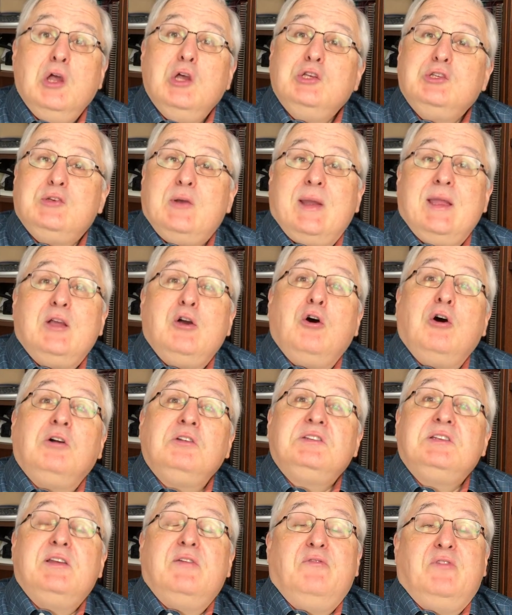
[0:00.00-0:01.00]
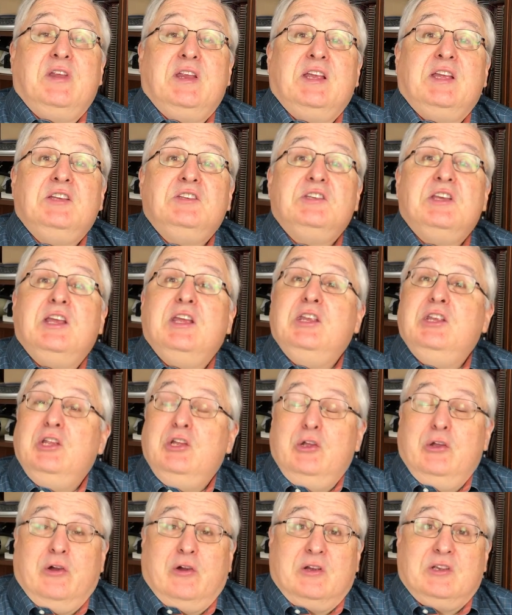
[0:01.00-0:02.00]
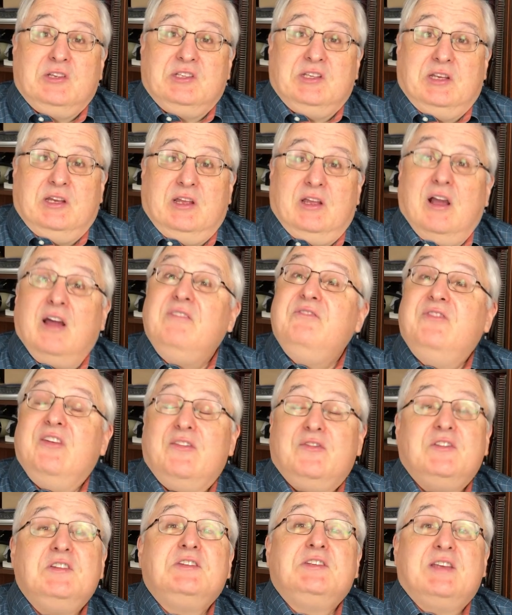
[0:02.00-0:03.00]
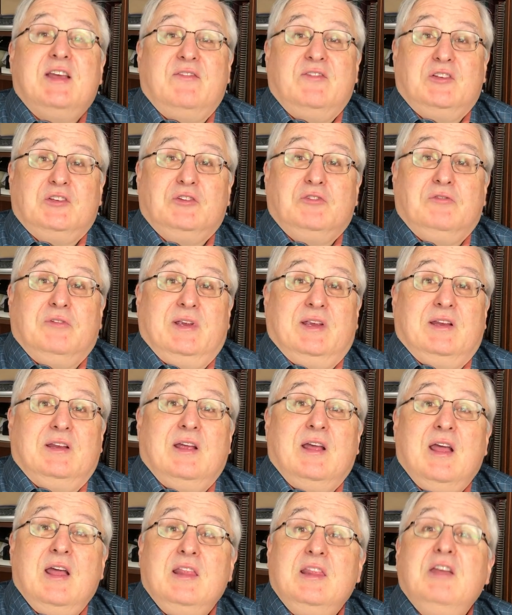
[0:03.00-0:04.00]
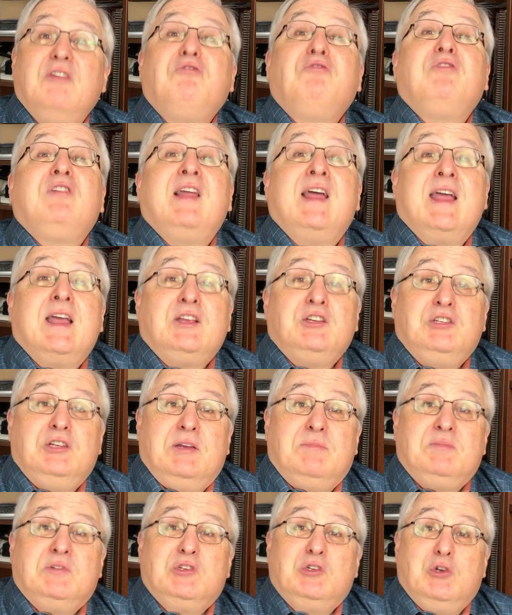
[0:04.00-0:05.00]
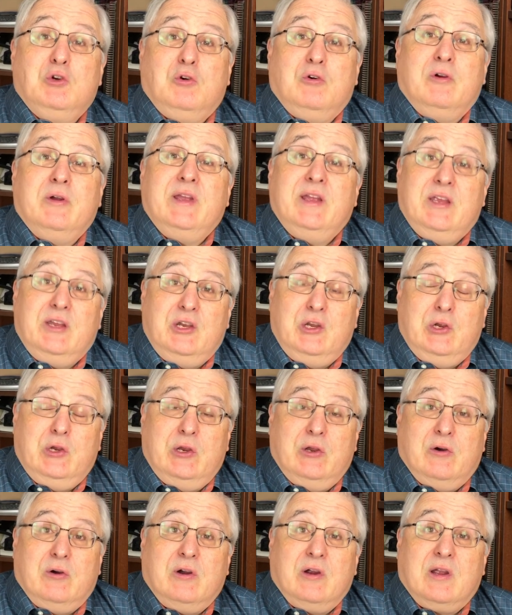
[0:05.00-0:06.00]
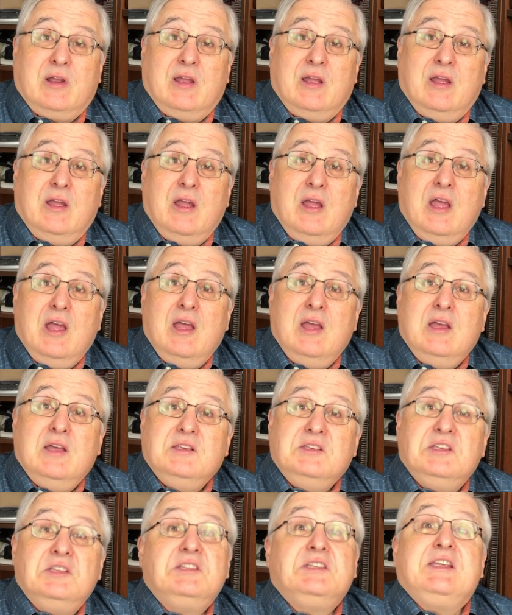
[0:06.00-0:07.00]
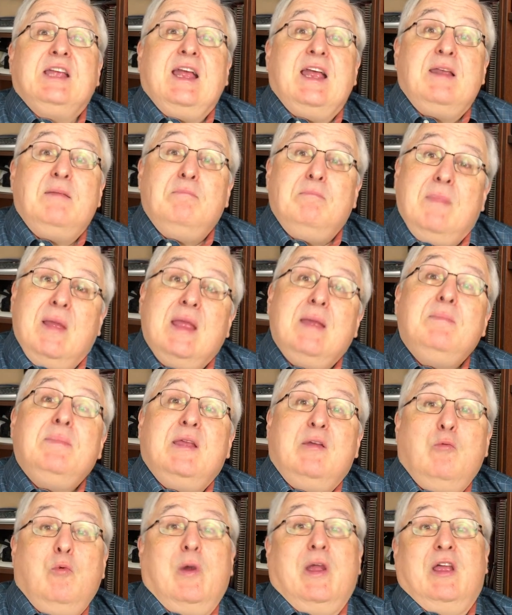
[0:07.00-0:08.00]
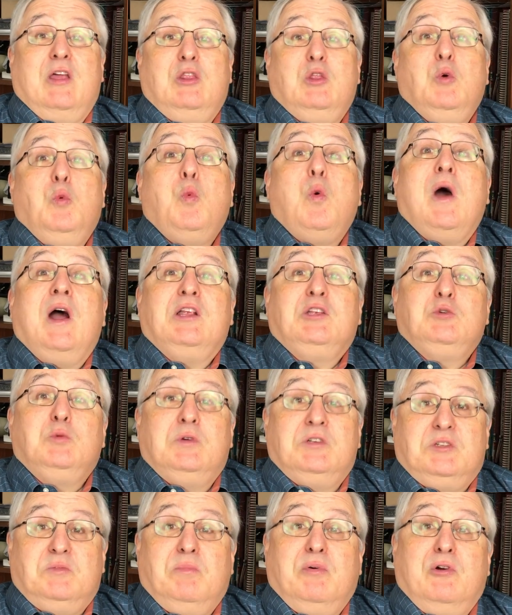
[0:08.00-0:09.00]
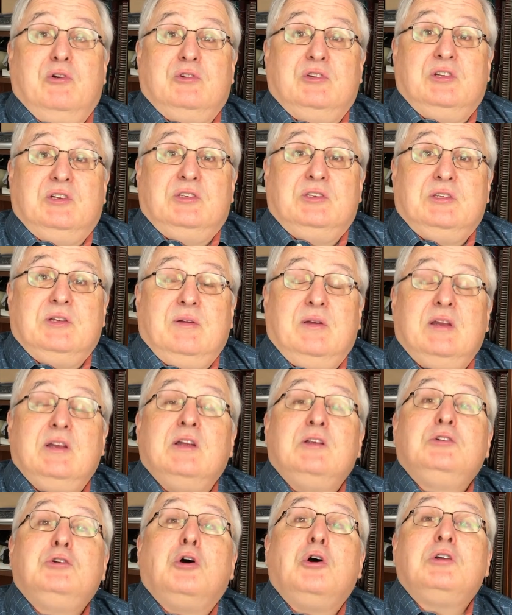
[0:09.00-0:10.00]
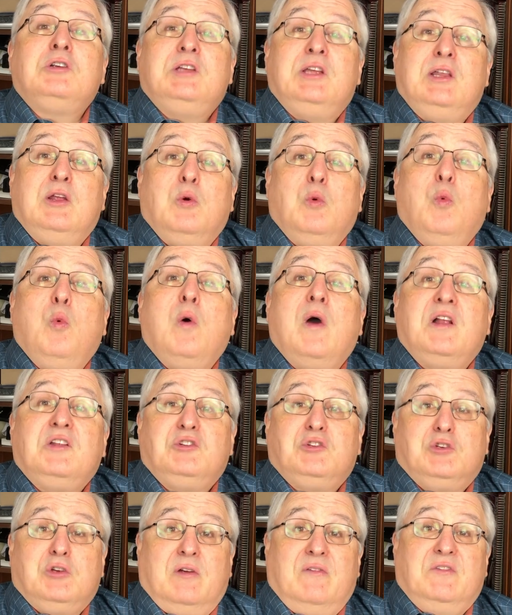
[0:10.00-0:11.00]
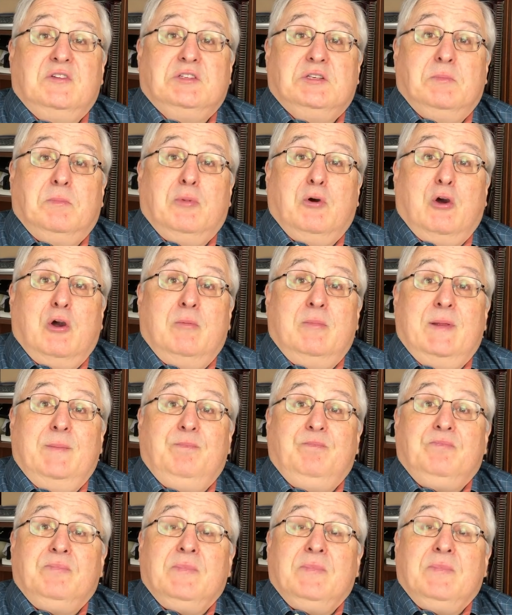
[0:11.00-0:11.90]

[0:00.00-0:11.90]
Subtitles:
So I called Tiffany's in New York City on 57th Street, their flagship store in New York, since that may be where the watch was purchased. And I talked to their watch service department,